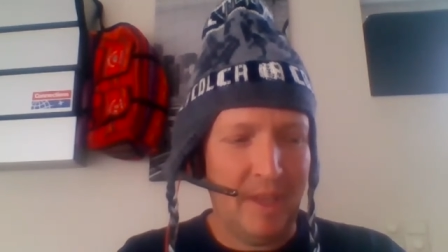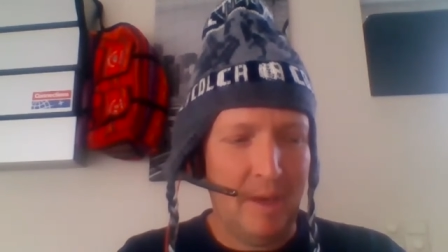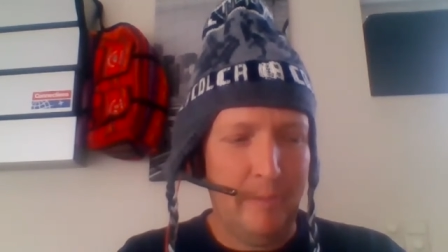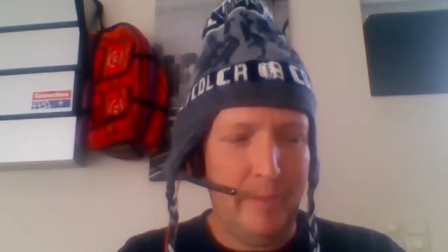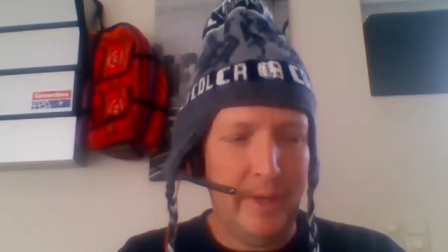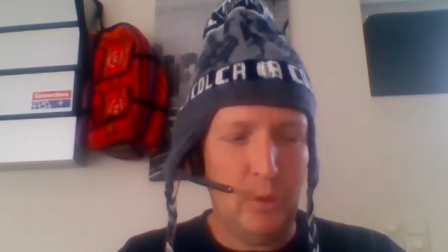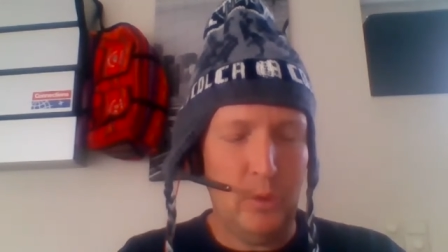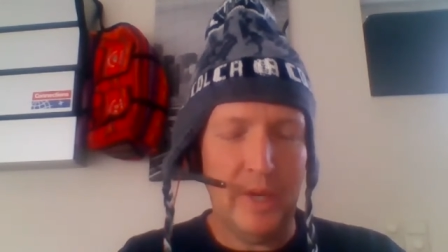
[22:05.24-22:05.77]

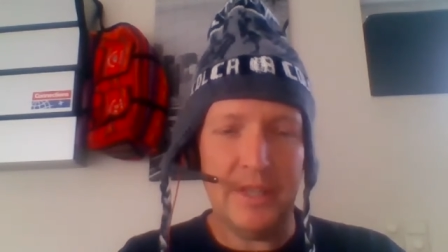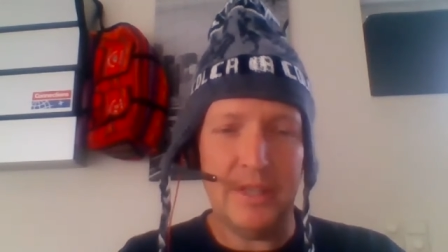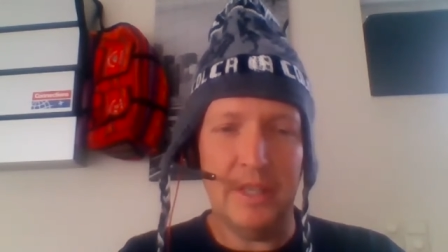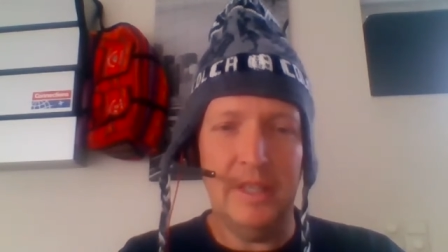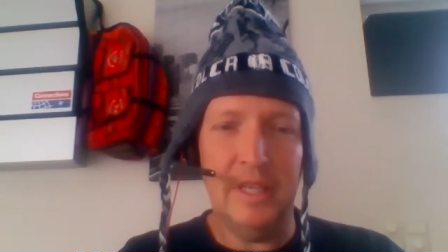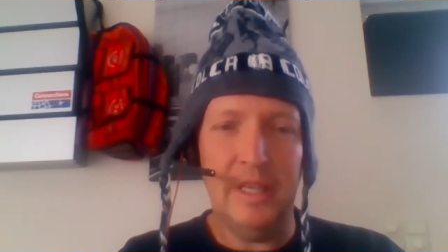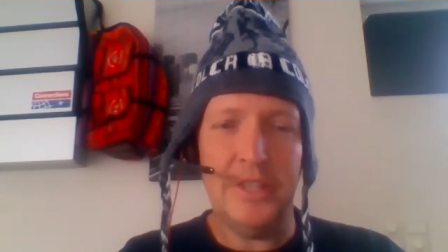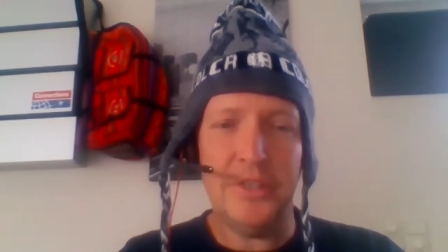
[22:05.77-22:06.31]
Peru has a
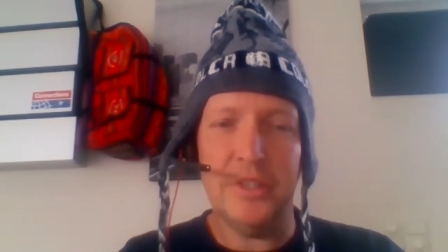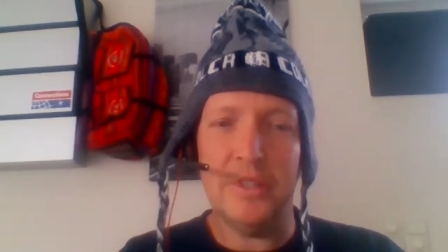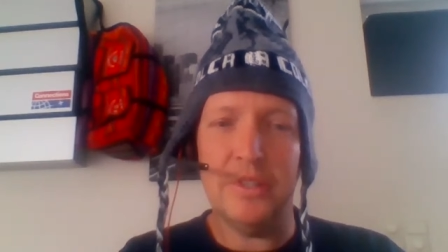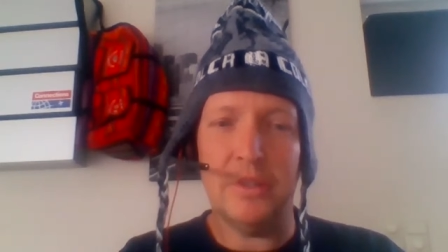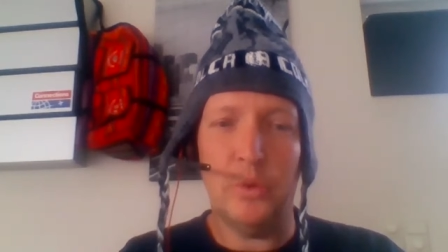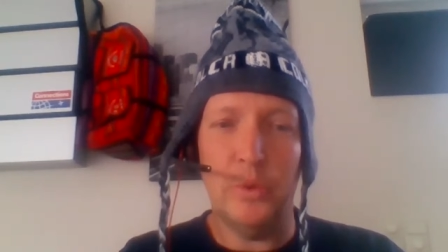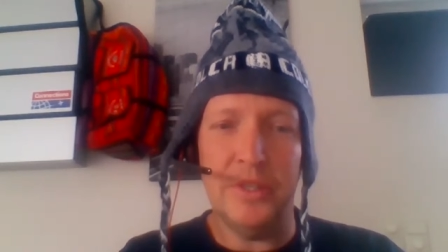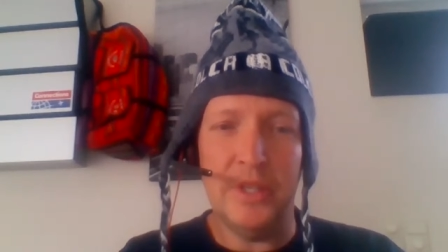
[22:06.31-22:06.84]

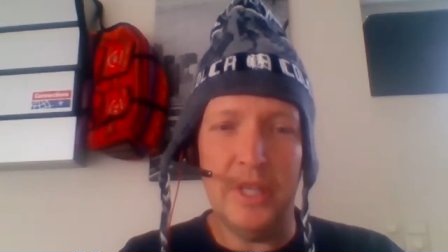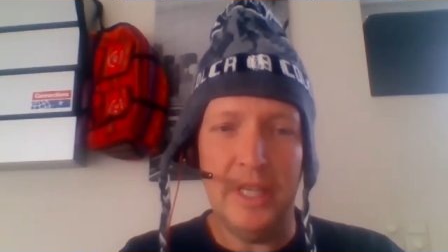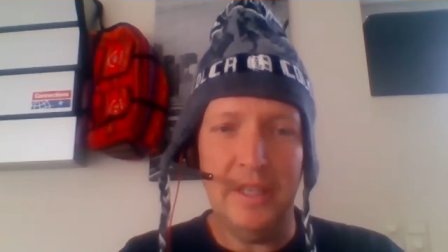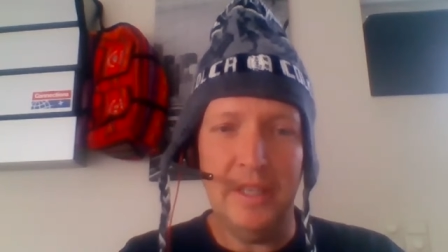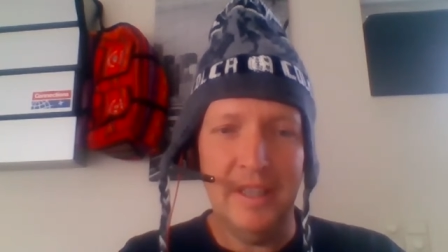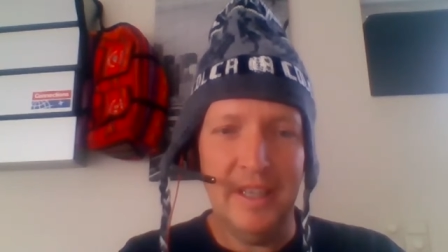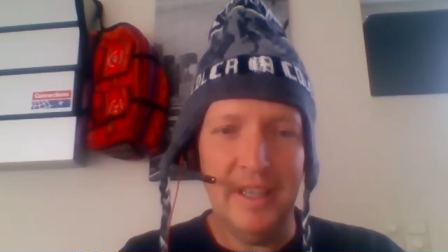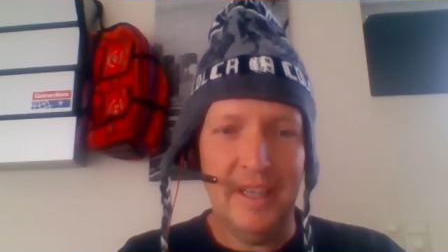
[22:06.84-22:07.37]
delicious
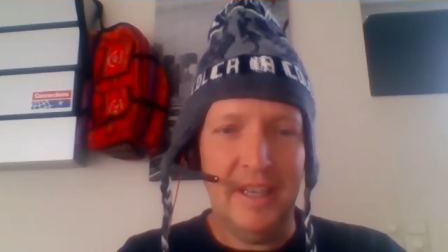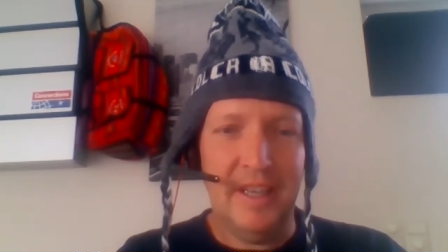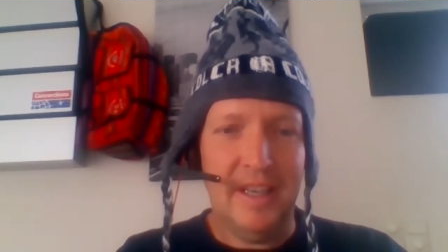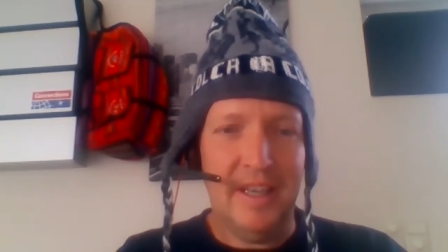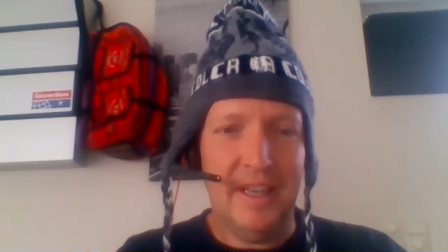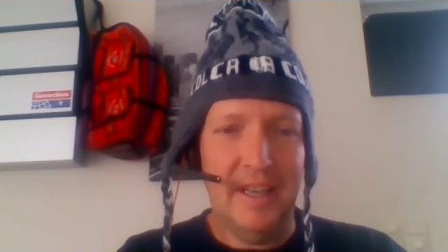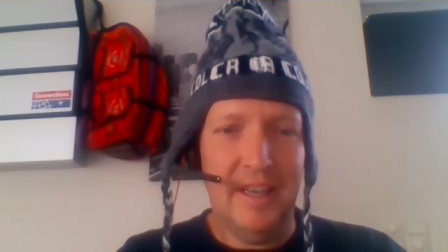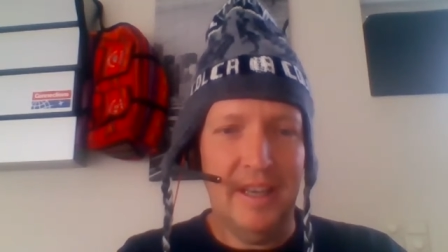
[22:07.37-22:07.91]
cuisine,
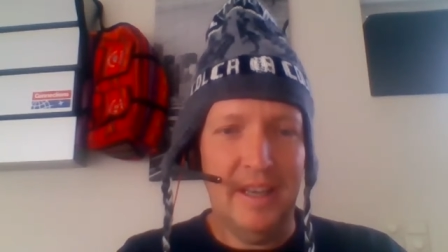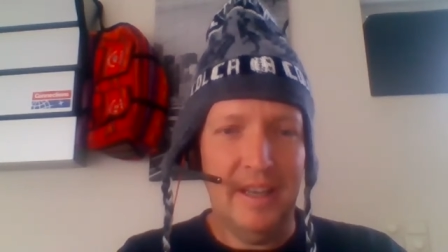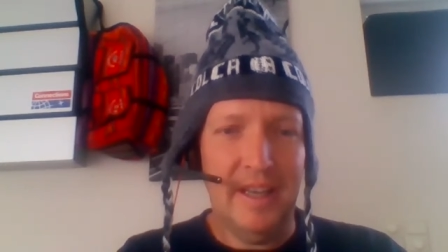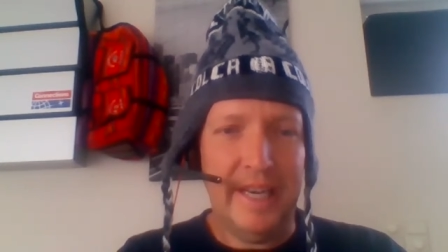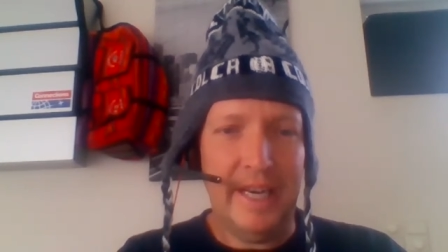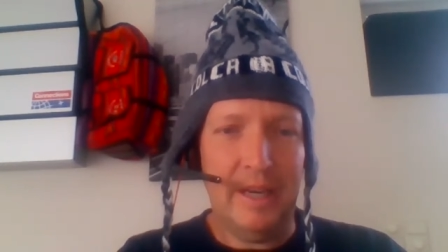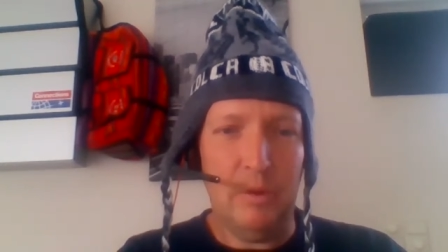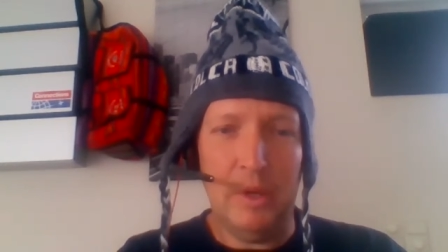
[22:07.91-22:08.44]

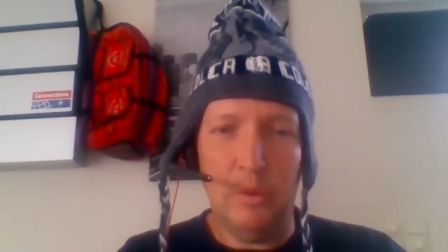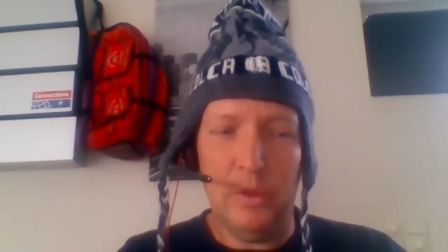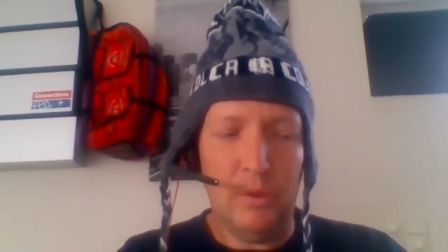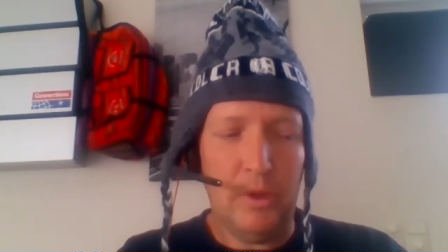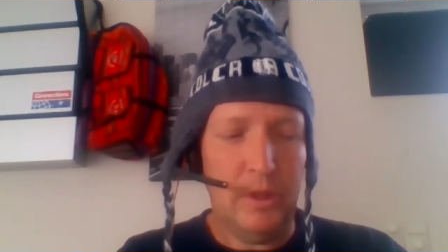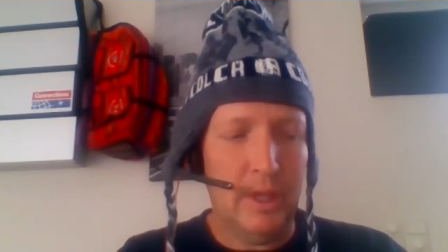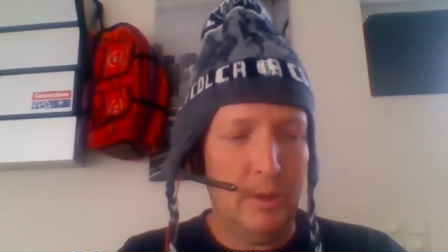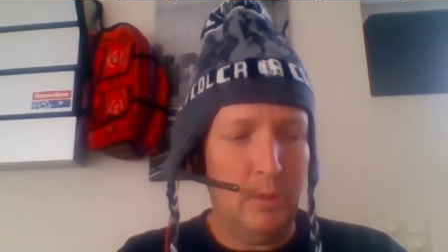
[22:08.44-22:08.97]
and
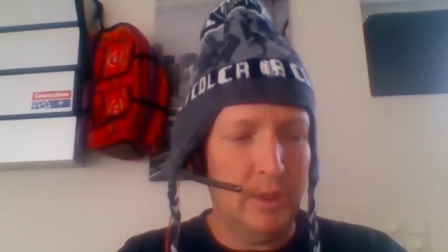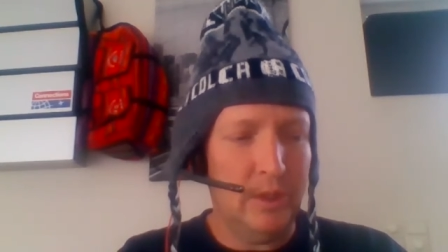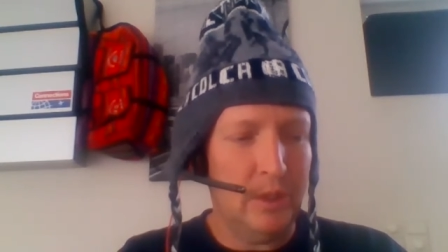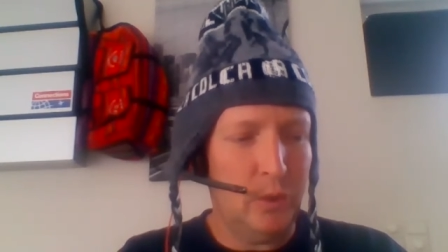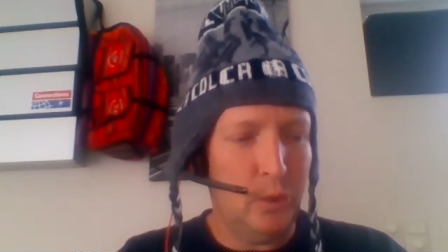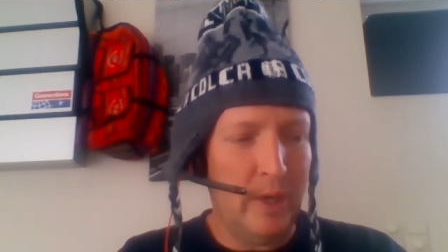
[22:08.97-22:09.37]
I wanted to